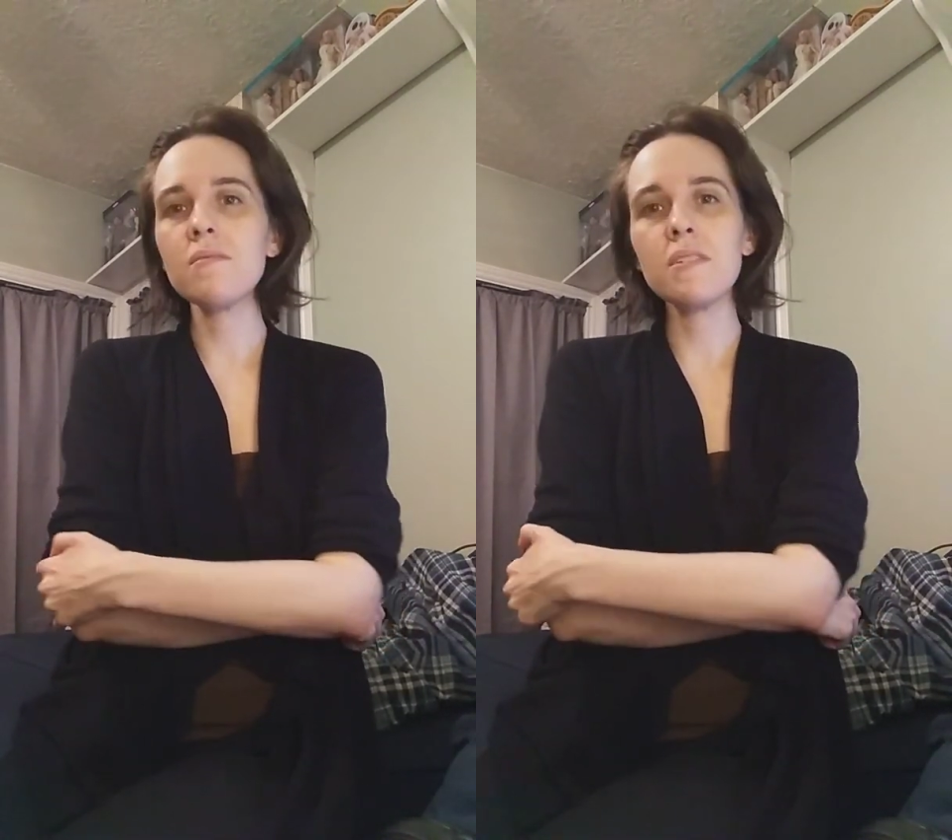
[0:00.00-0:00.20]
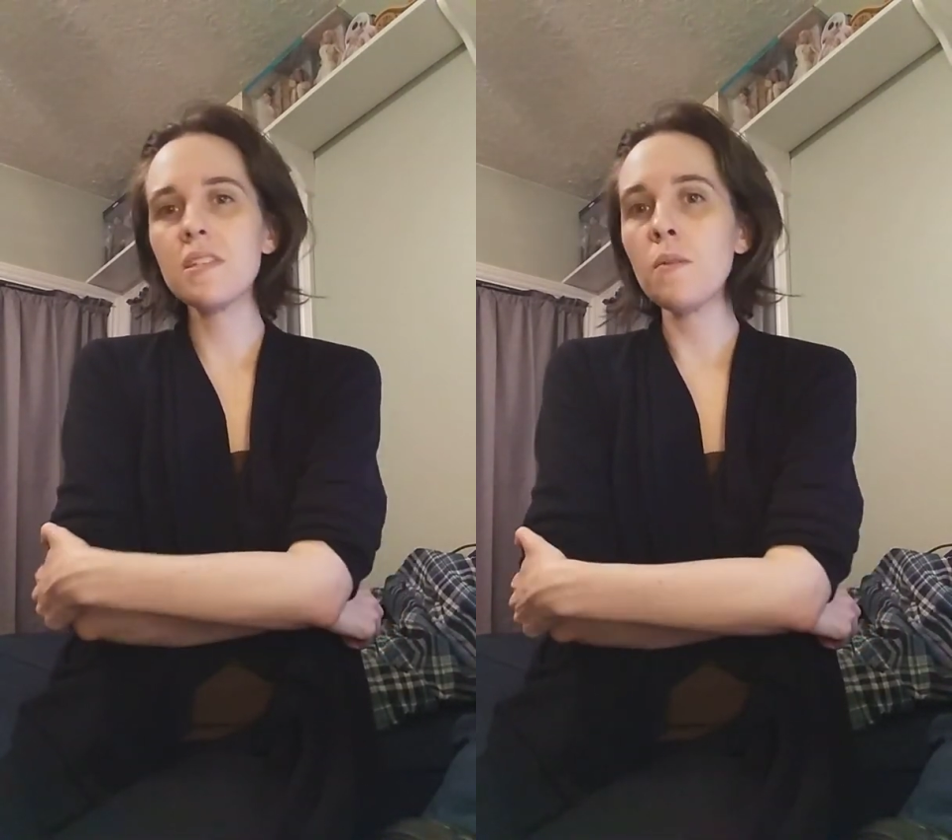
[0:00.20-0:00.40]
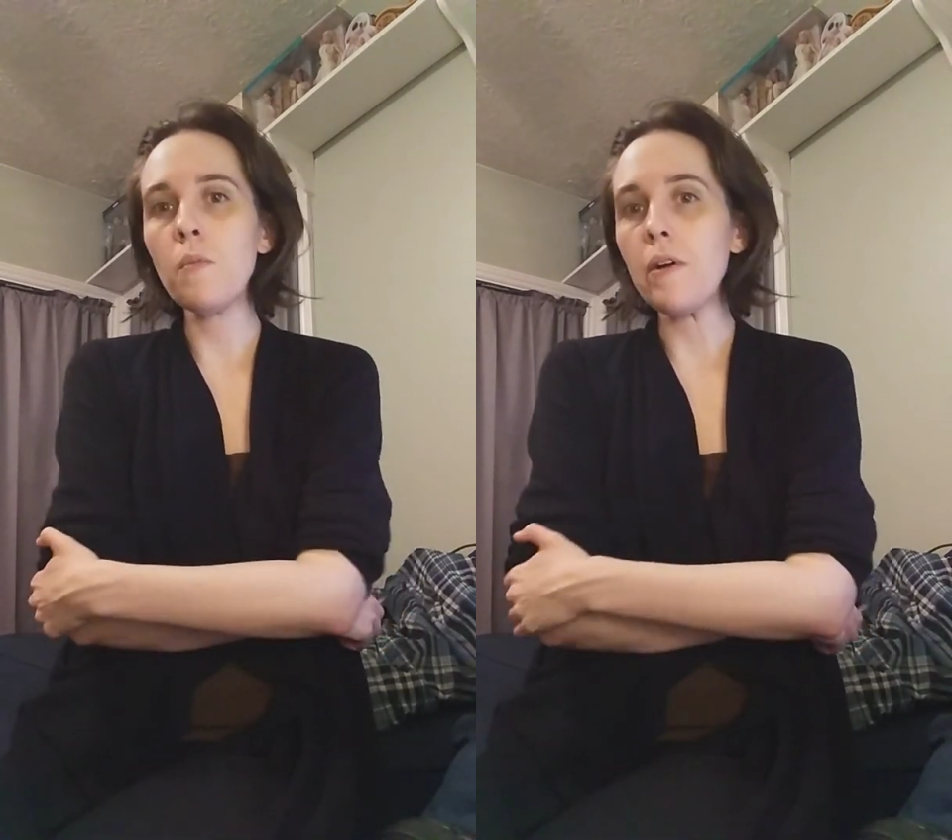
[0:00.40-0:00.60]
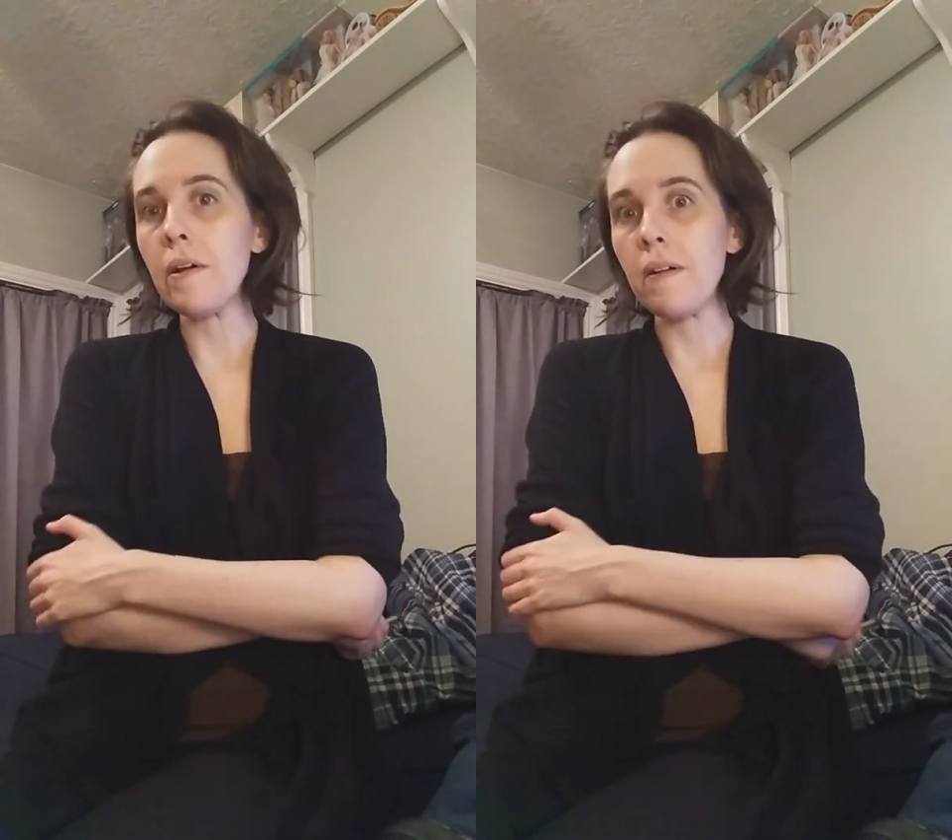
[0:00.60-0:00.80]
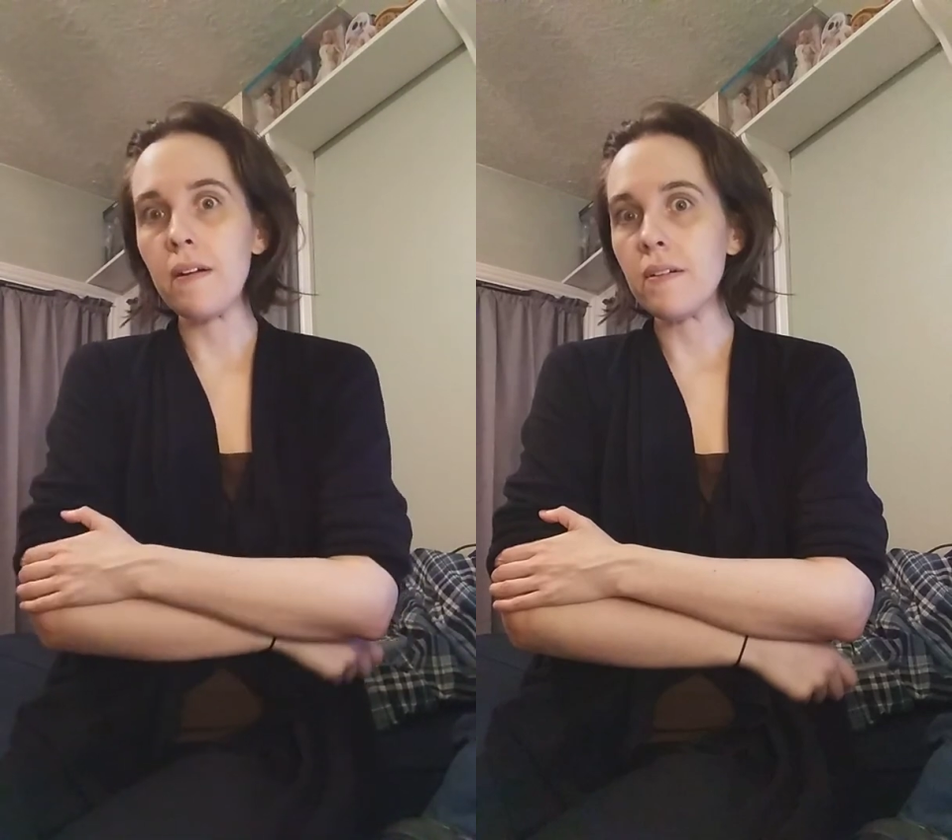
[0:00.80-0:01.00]

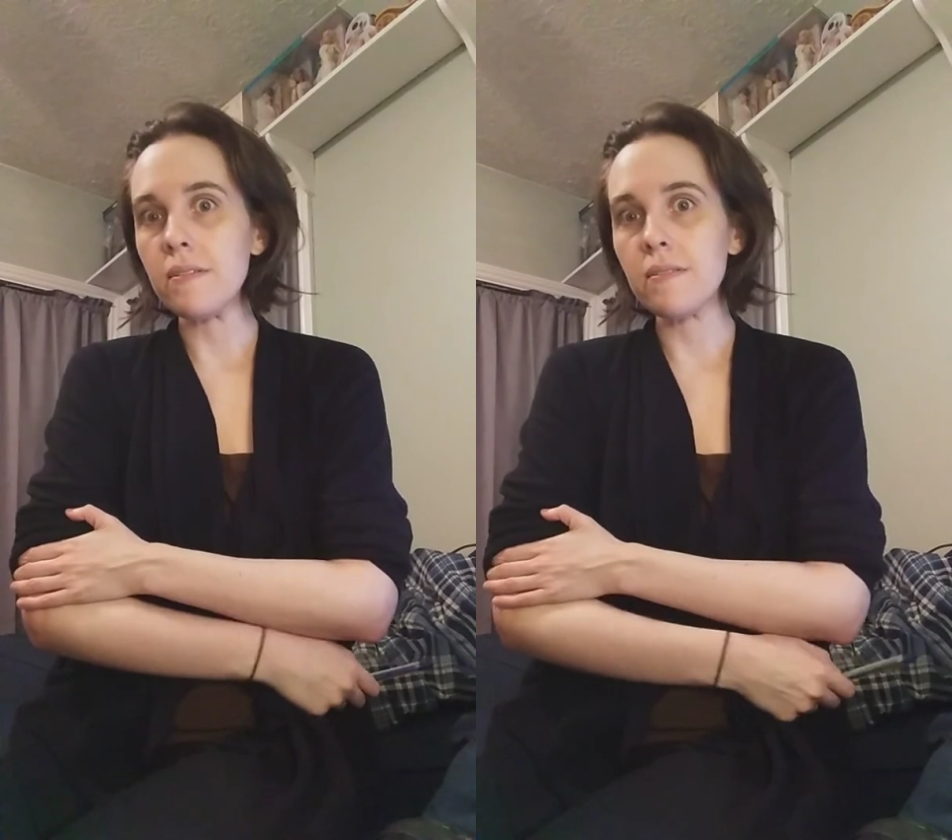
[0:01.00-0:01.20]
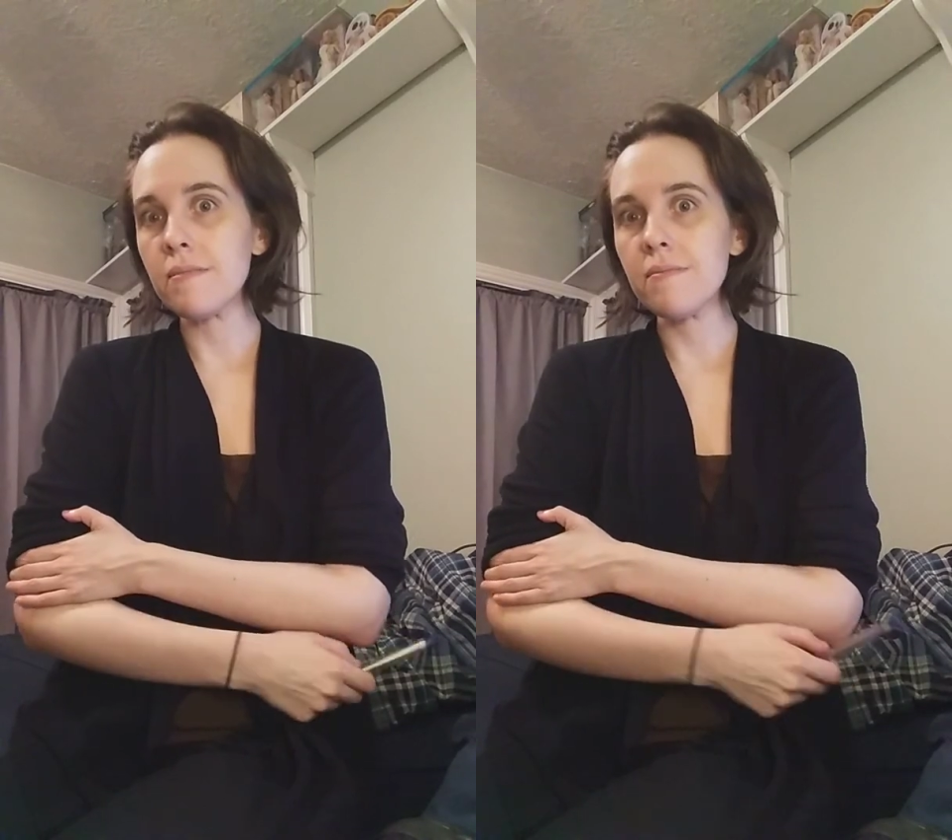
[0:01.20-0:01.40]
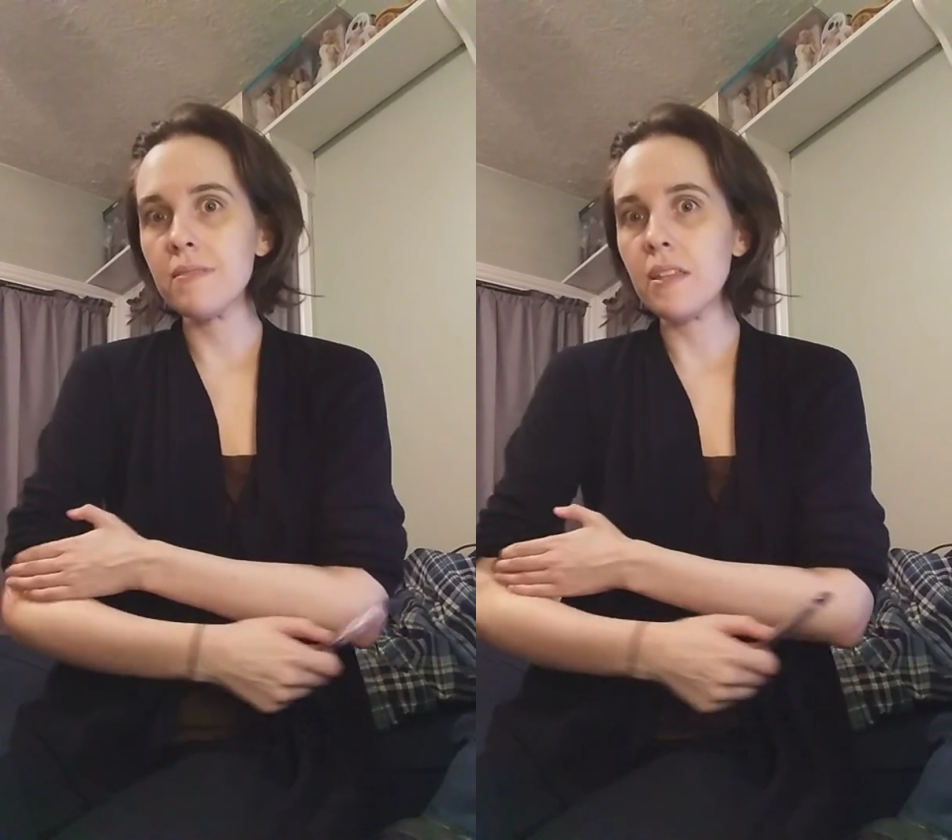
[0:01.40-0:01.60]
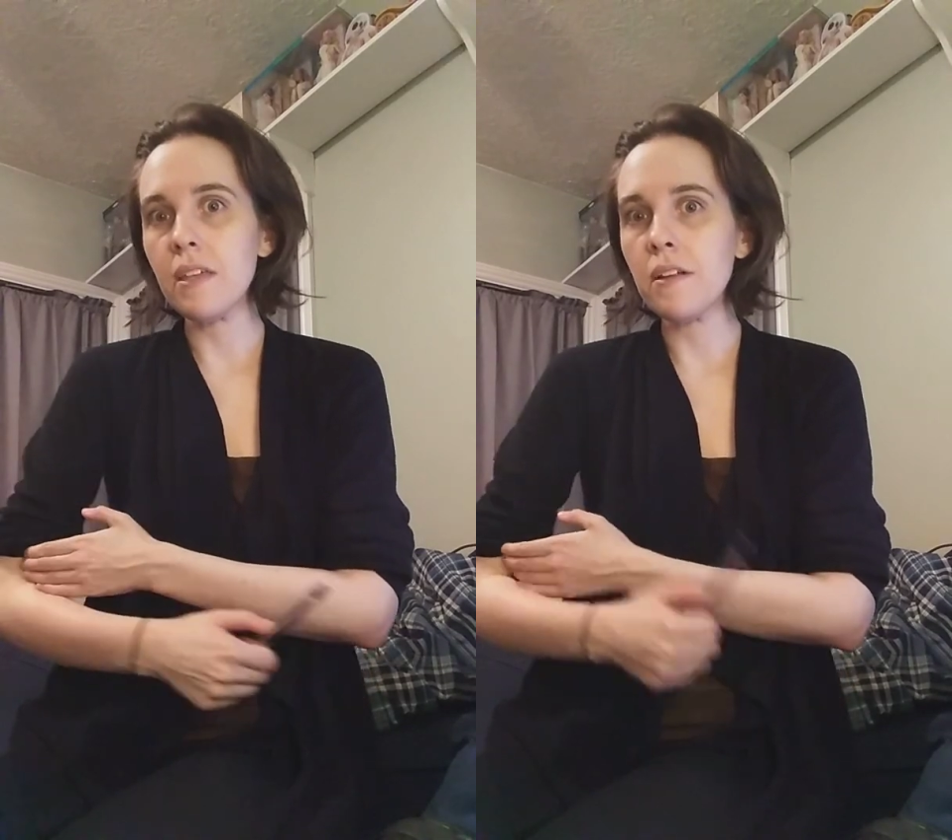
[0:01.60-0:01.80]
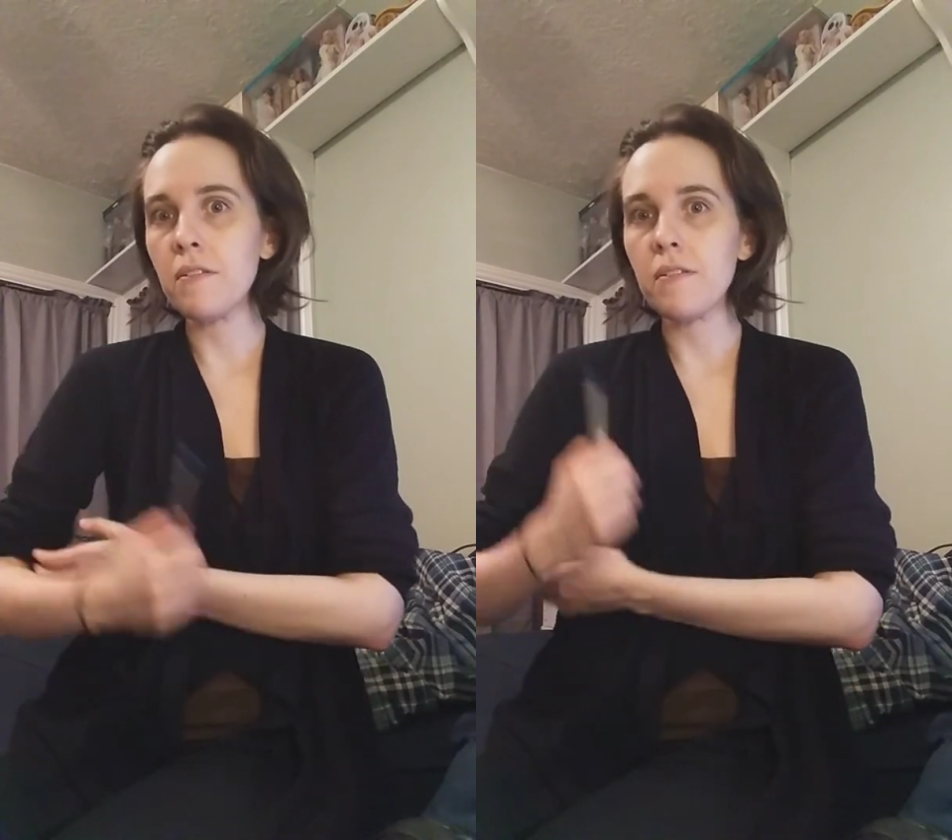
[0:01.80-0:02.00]
somewhere on the
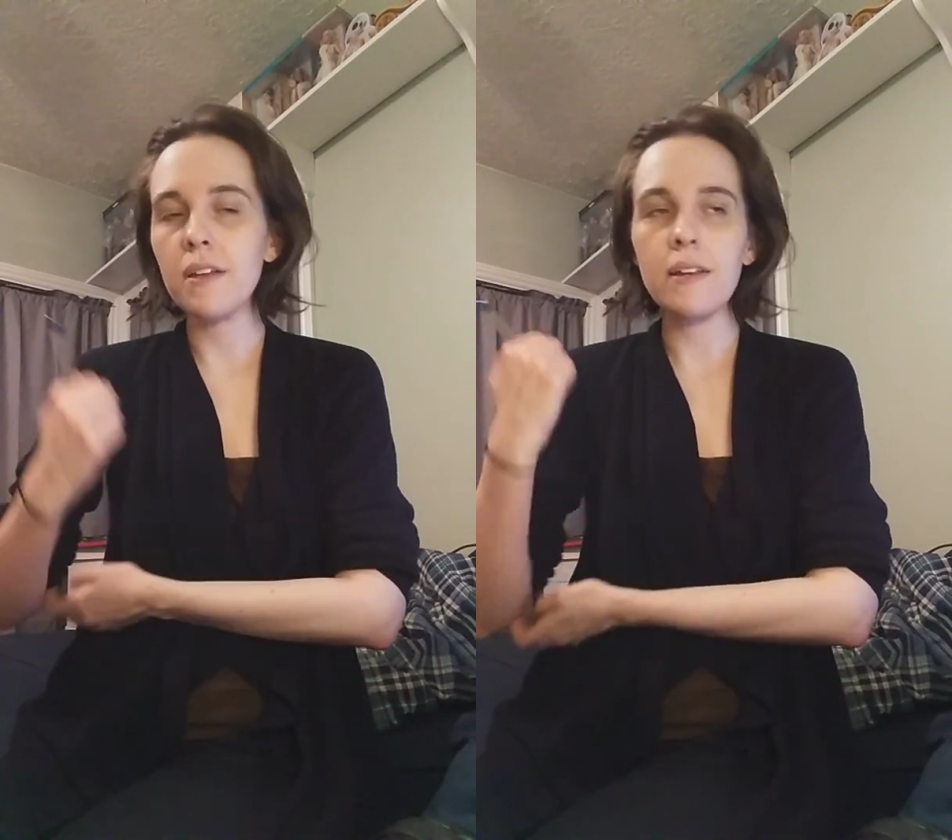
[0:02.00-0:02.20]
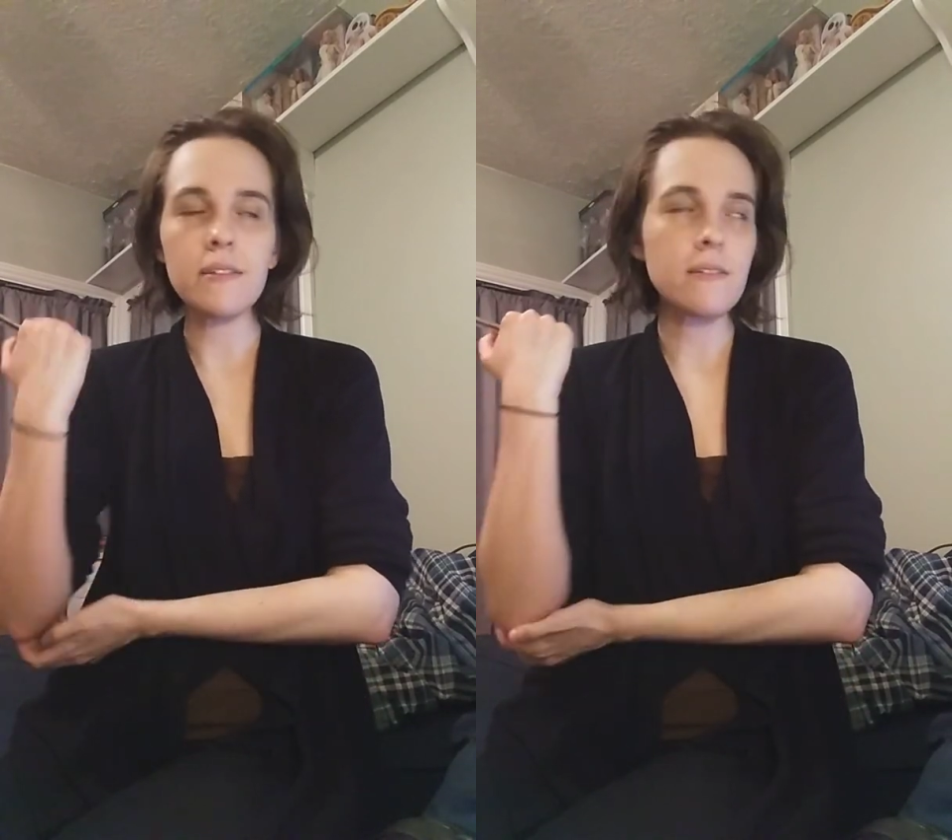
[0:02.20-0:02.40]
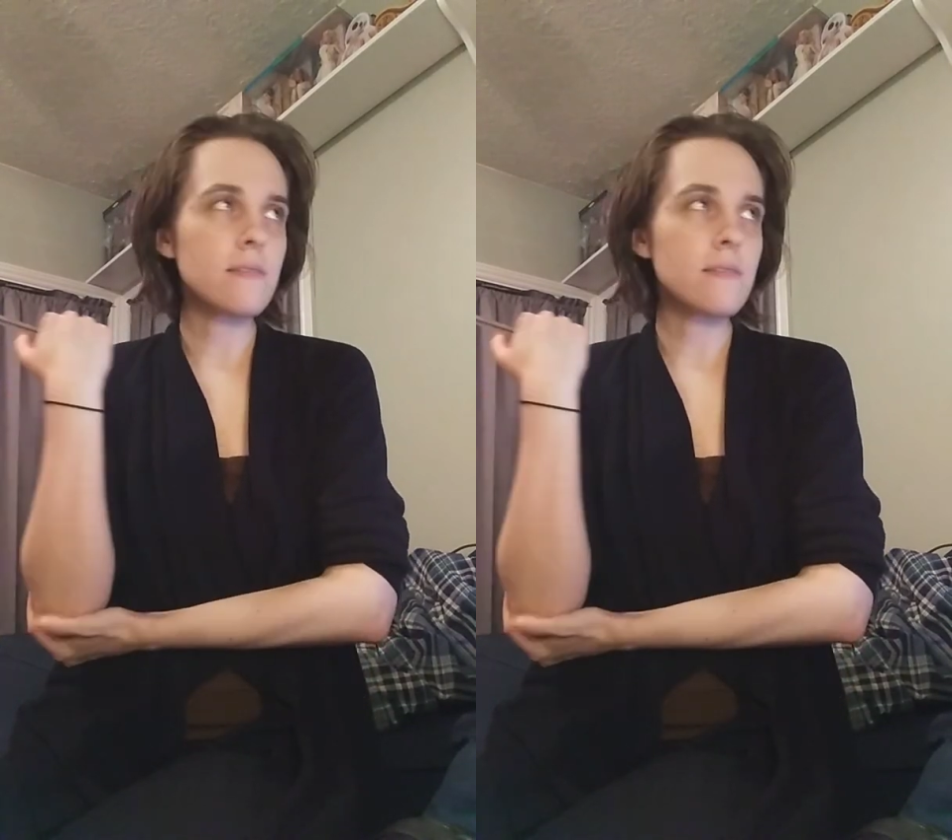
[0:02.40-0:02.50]
internet.